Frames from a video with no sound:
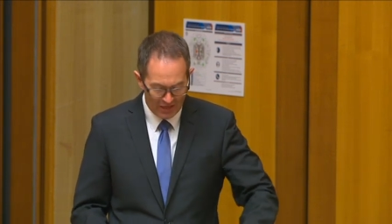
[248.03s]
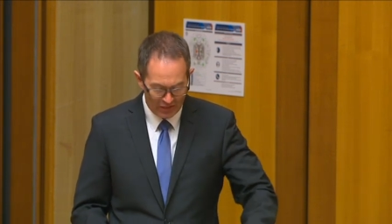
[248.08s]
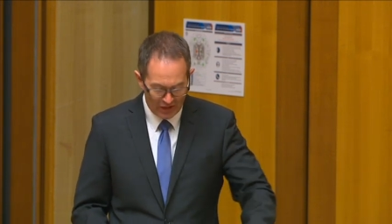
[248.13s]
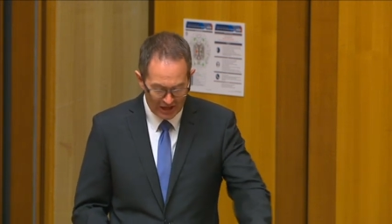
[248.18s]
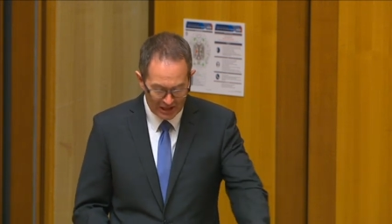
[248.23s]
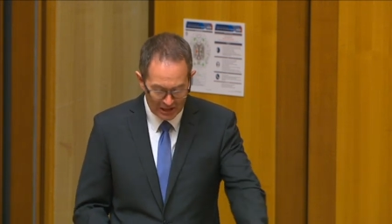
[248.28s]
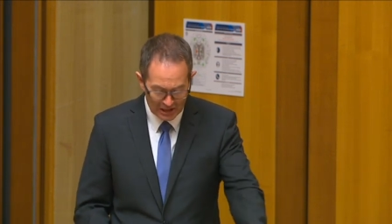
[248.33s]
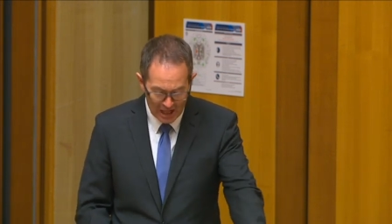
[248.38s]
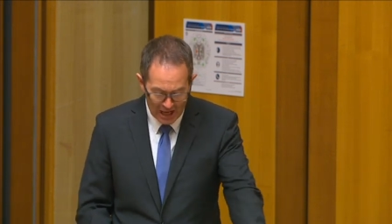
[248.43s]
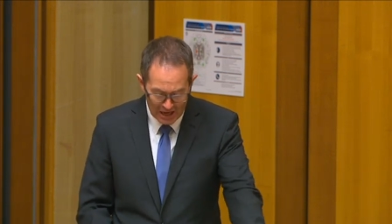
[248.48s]

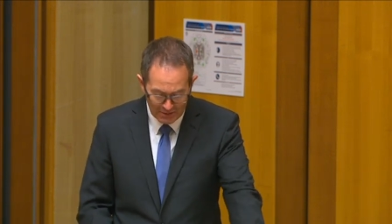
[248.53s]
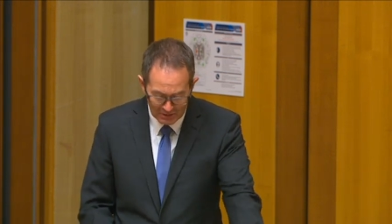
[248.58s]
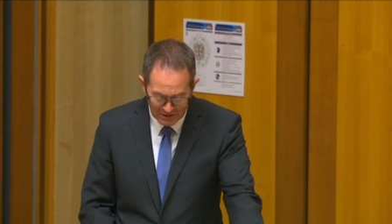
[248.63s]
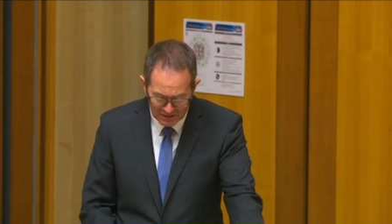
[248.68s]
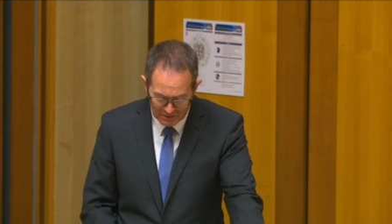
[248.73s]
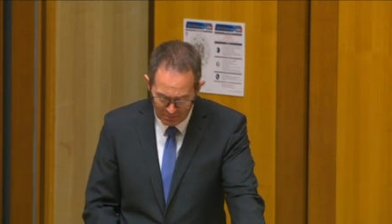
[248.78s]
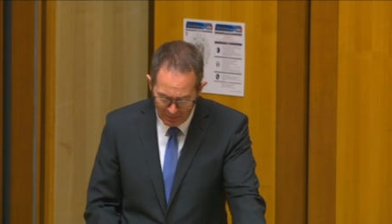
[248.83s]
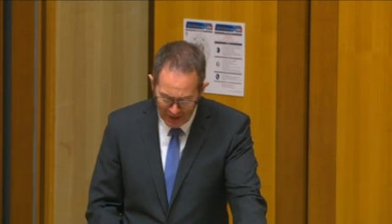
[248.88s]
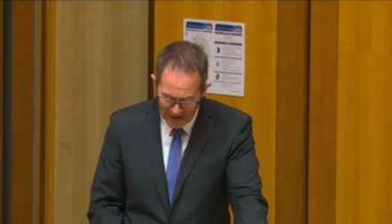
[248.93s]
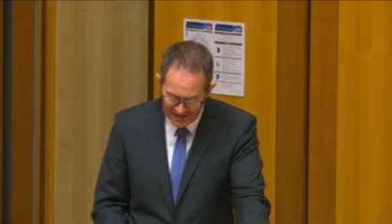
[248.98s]
They claim
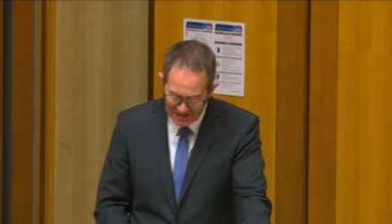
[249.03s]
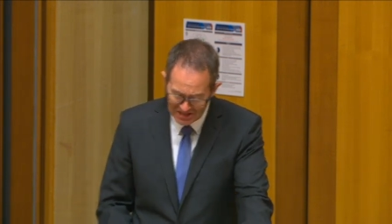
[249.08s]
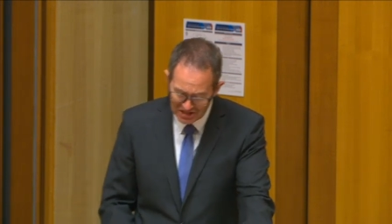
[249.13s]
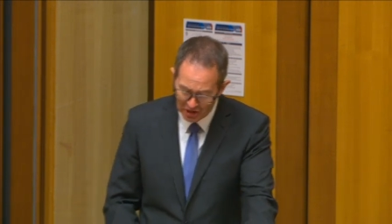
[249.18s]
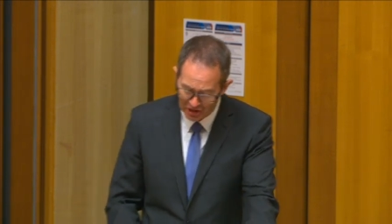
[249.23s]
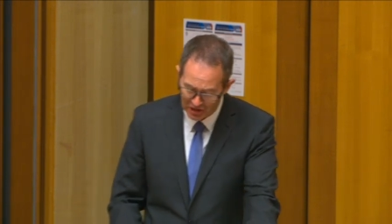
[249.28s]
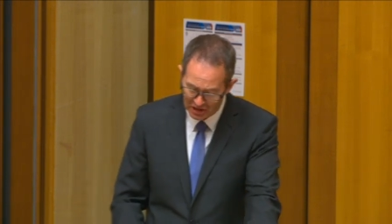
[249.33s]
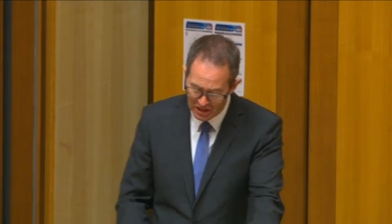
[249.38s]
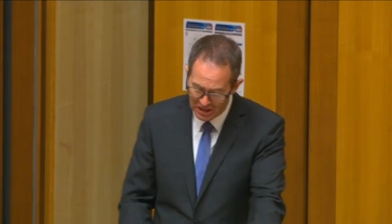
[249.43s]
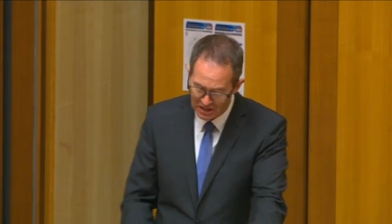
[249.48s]
it's based
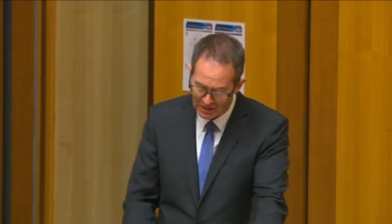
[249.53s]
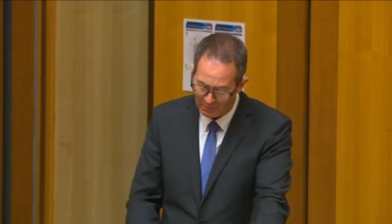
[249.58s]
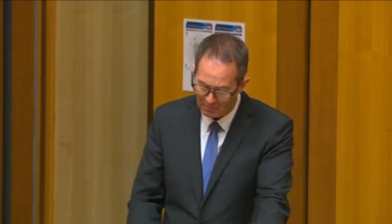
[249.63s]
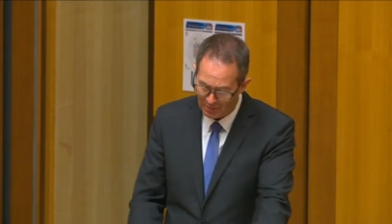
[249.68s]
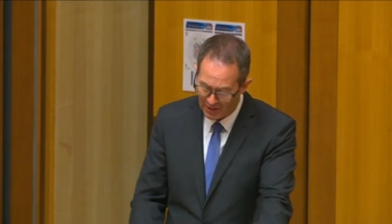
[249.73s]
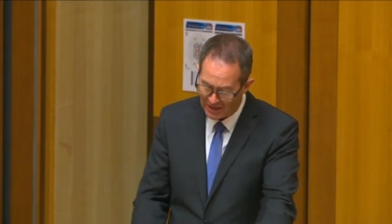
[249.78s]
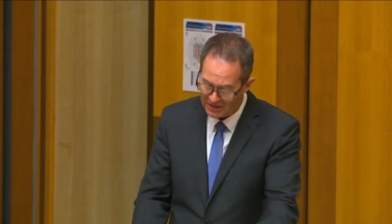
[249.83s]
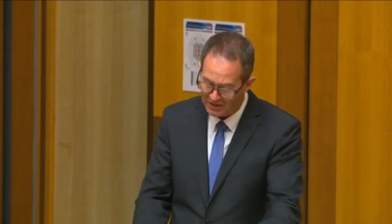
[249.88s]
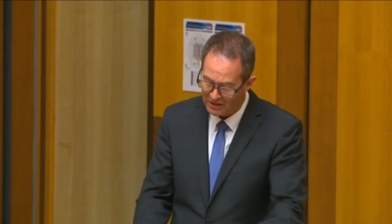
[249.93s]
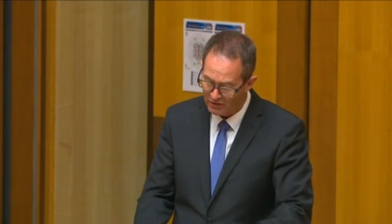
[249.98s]
on an
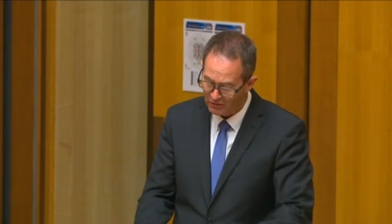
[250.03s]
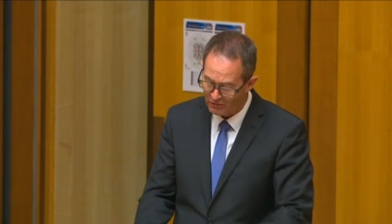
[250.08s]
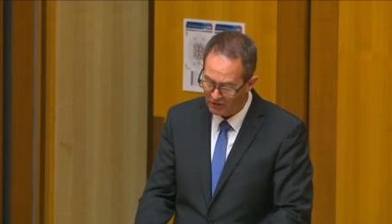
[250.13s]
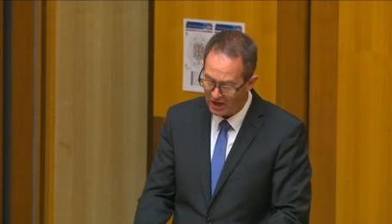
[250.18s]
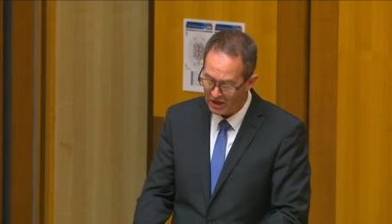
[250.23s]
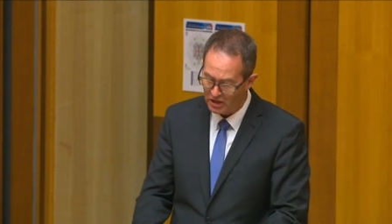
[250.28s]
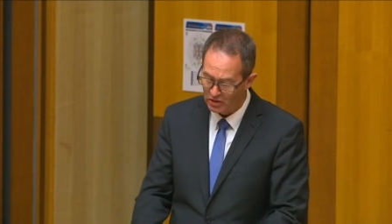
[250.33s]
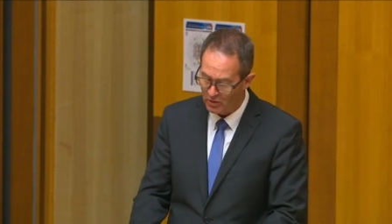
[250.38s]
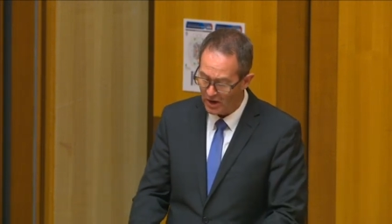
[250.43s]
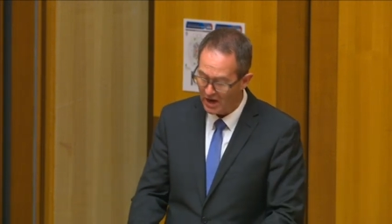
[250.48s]
independent
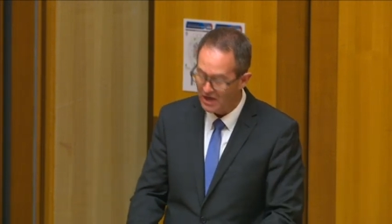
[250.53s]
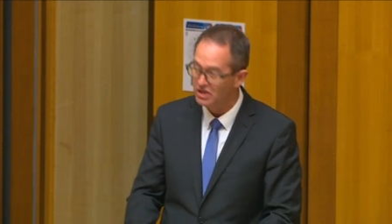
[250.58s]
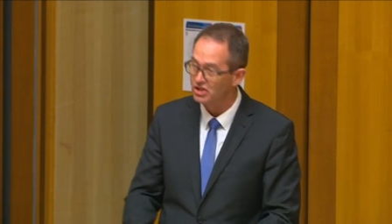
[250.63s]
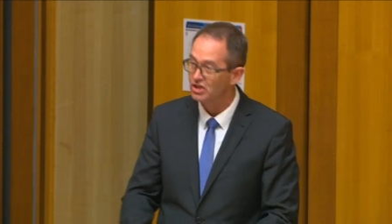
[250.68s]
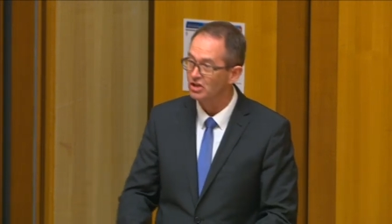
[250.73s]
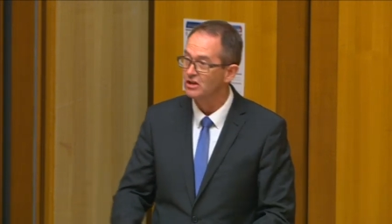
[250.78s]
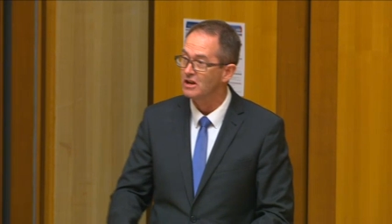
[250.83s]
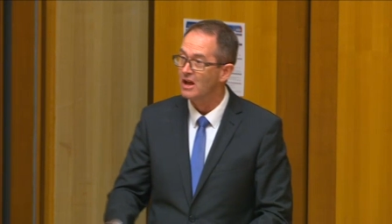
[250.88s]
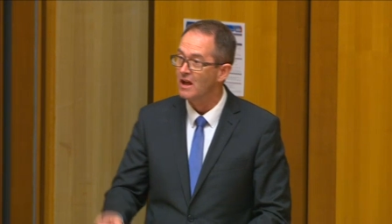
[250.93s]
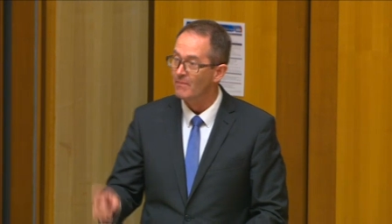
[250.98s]

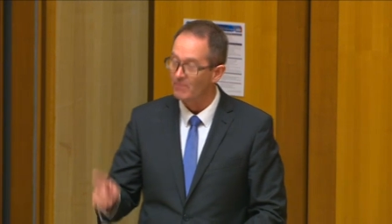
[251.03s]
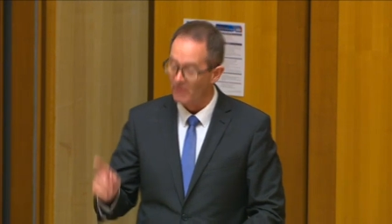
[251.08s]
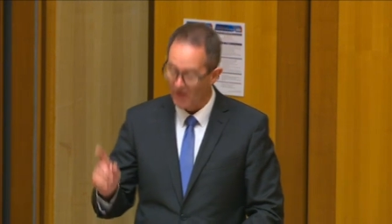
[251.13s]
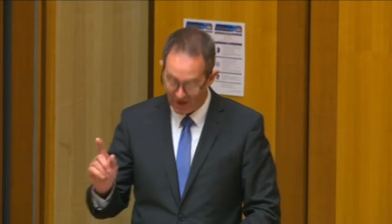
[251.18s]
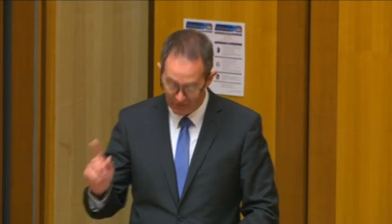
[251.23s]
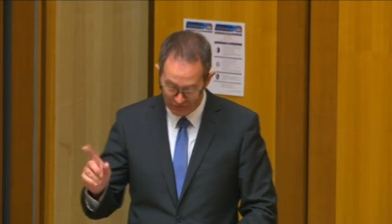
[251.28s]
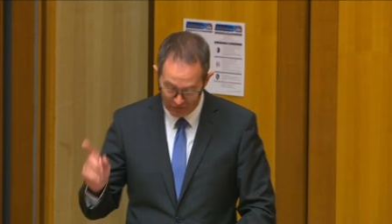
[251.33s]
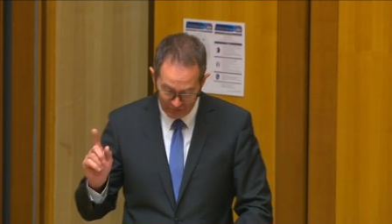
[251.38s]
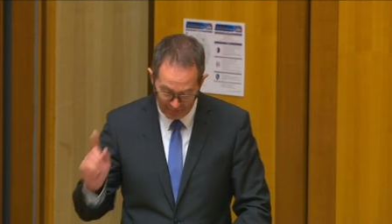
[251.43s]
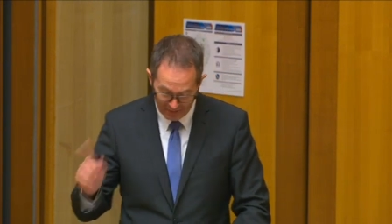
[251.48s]
evaluation
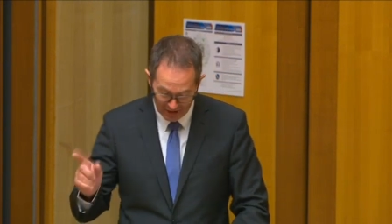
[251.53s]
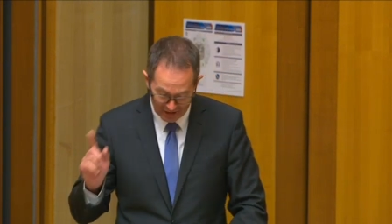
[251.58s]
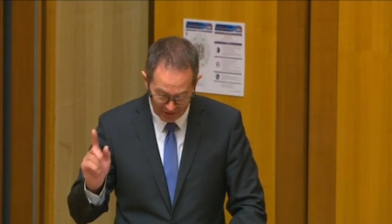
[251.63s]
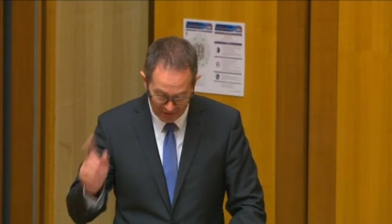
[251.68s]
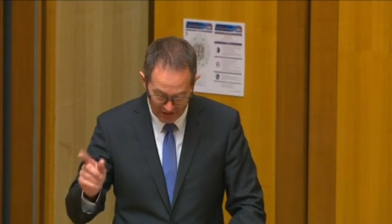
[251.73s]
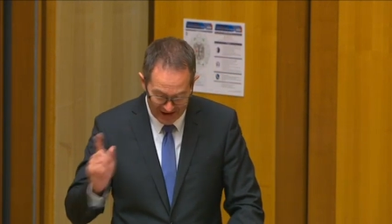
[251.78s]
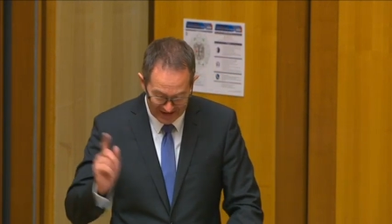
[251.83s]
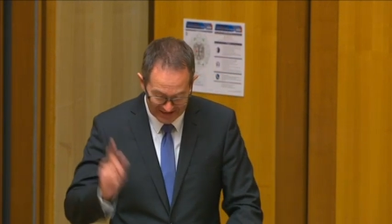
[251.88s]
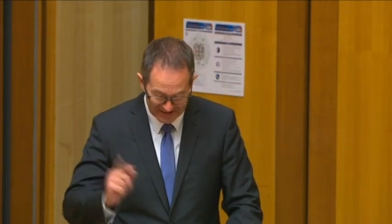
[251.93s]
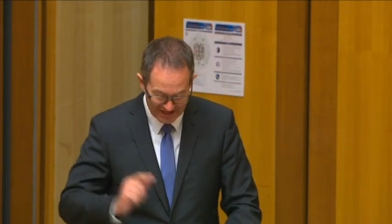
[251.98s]
of the
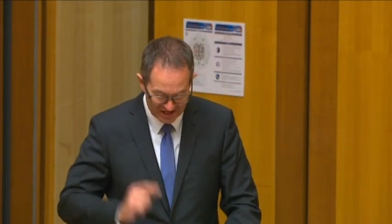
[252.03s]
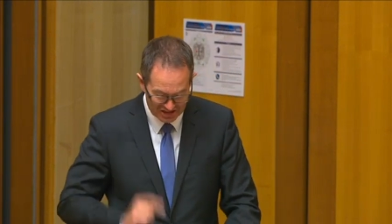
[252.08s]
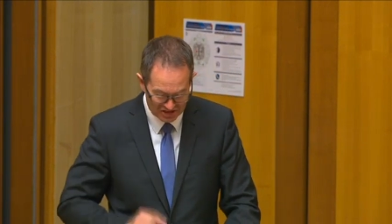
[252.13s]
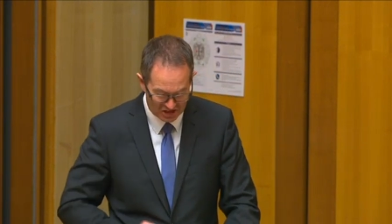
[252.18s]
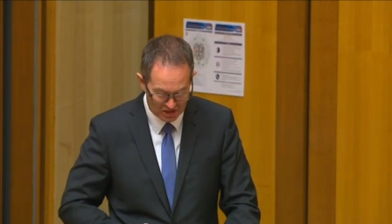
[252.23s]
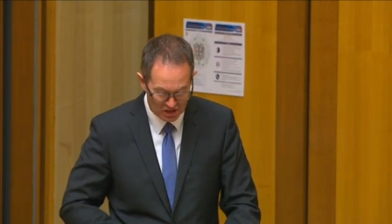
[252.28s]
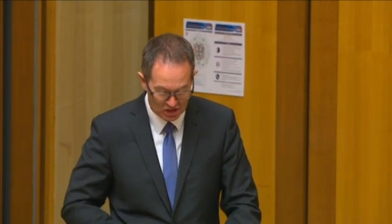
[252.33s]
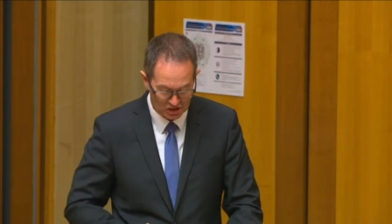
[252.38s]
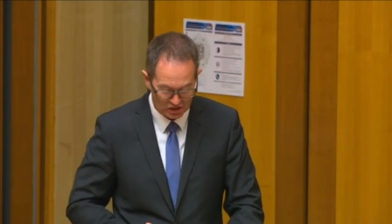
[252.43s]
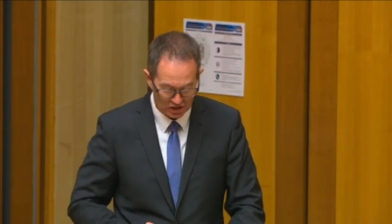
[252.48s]
Better
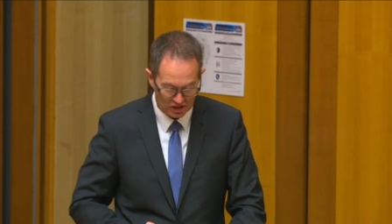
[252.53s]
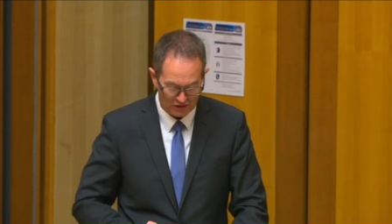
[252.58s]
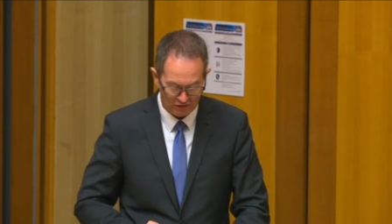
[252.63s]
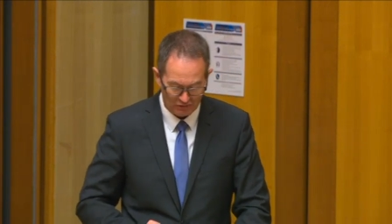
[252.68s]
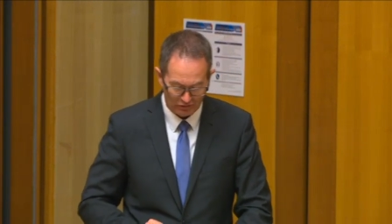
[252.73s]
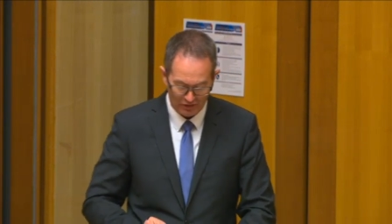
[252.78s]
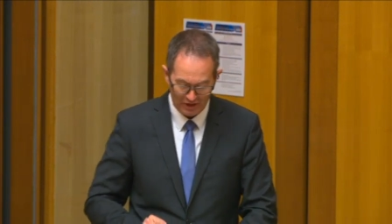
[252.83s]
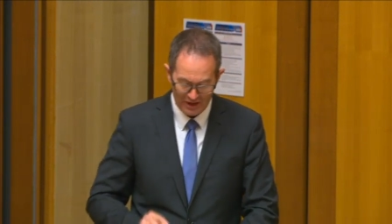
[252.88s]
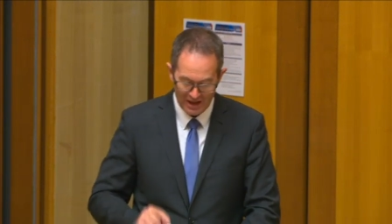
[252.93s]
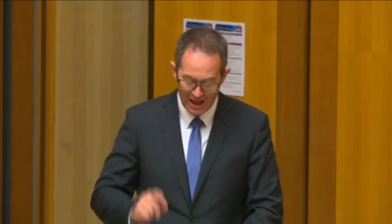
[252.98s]
Access
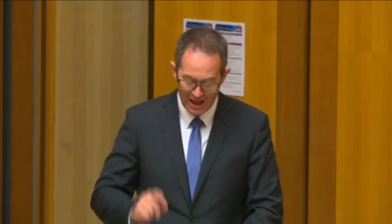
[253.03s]
Initiative,